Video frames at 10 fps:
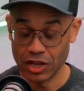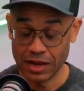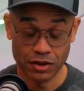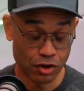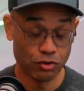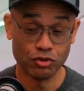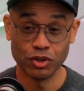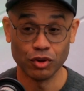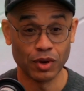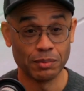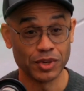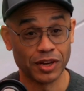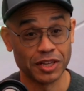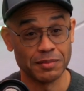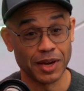know you know who I'm
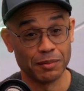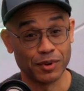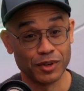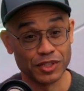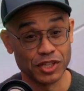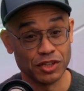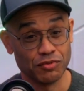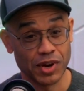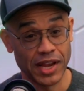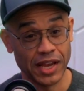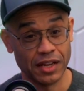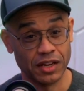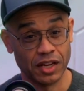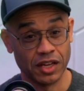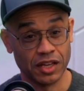talking about because he ran
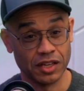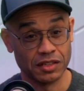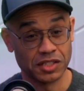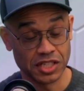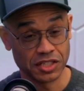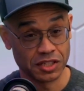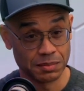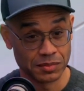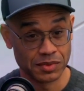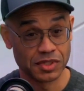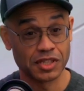a systems